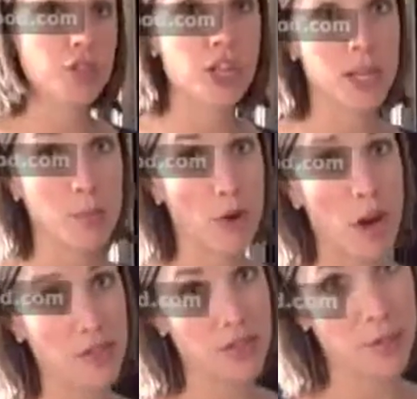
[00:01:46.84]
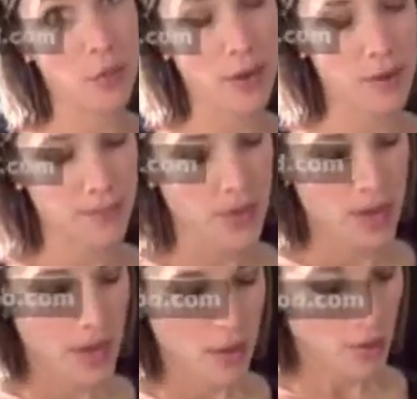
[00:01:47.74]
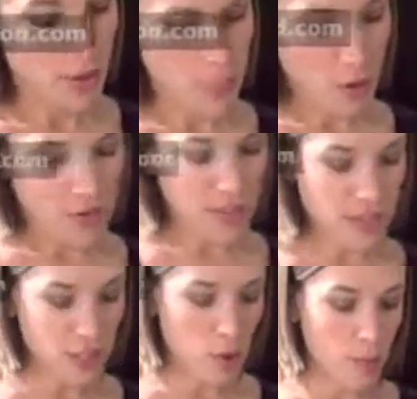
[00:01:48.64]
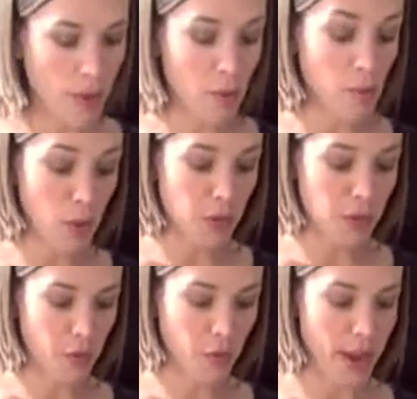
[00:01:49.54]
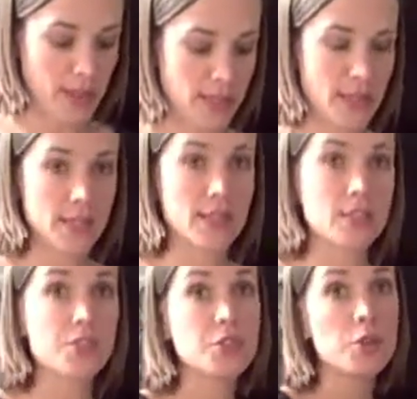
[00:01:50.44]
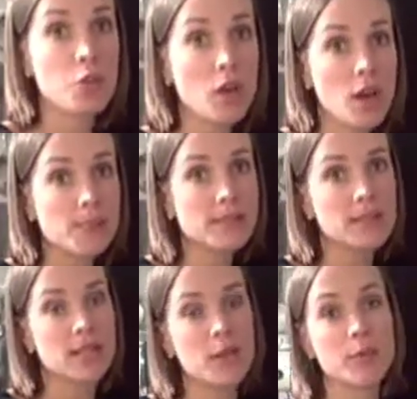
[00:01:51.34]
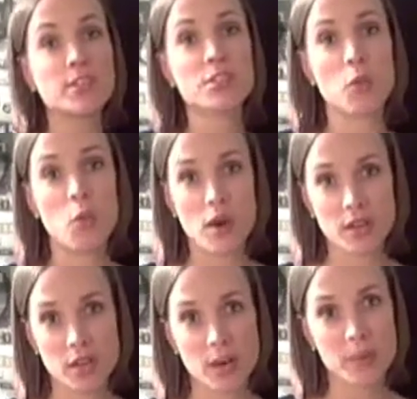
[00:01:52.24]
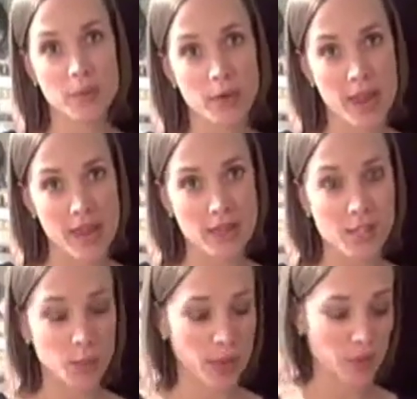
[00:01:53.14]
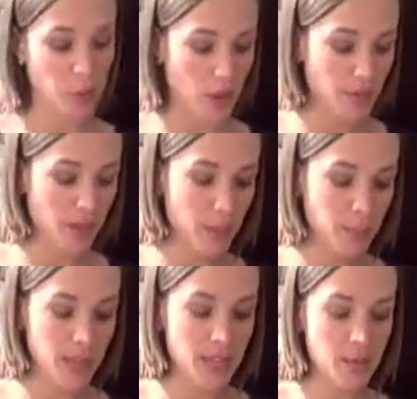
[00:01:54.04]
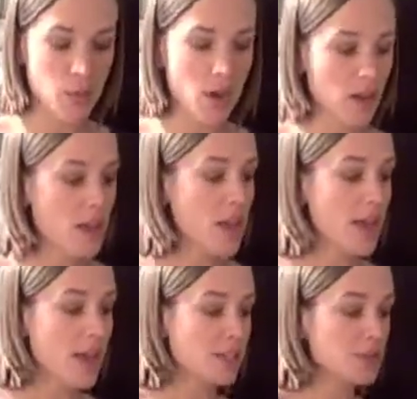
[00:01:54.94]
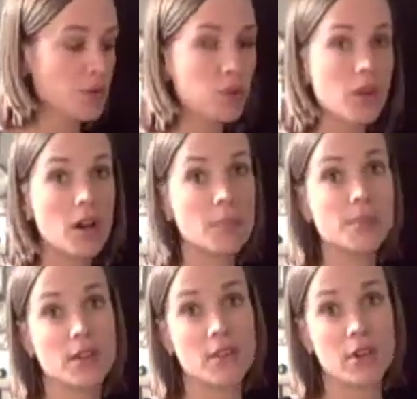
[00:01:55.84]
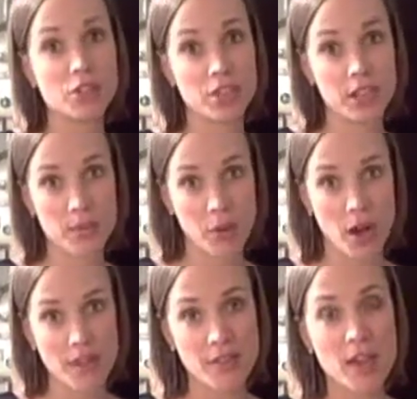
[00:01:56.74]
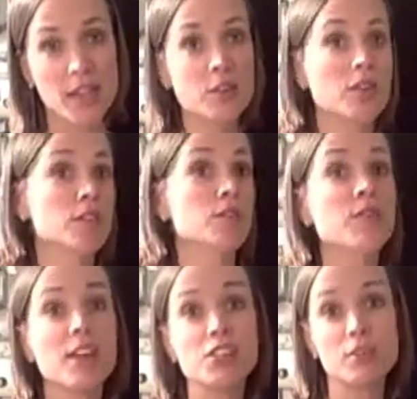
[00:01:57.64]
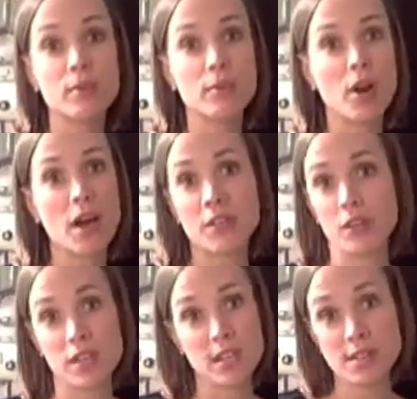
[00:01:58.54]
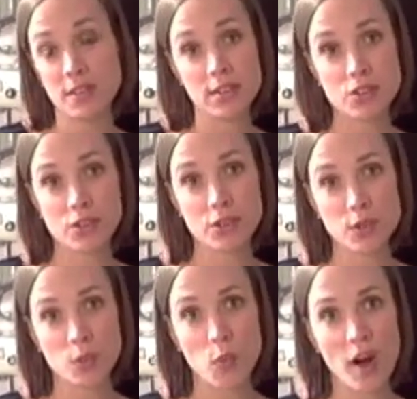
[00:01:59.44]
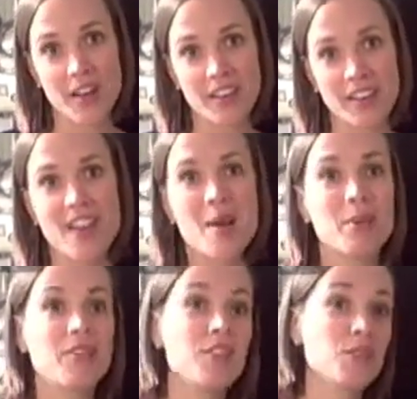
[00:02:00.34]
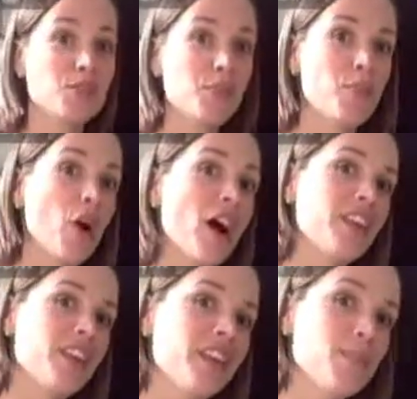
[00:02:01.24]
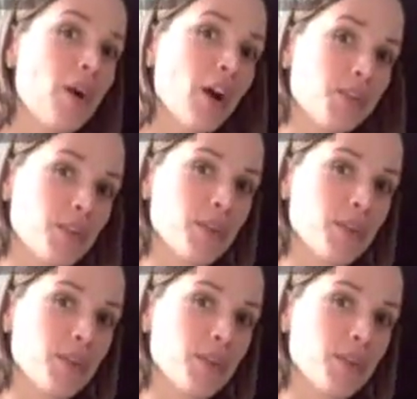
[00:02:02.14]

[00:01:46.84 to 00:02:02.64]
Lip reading: chicken broth to boil. Important thing to know about most grains is it's 2 cups liquid to 1 cup grain. So we have 1 cup quinoa and 2 cups of our chicken broth. You can use vegetable broth, you can just use water, but if you use broth, it imparts a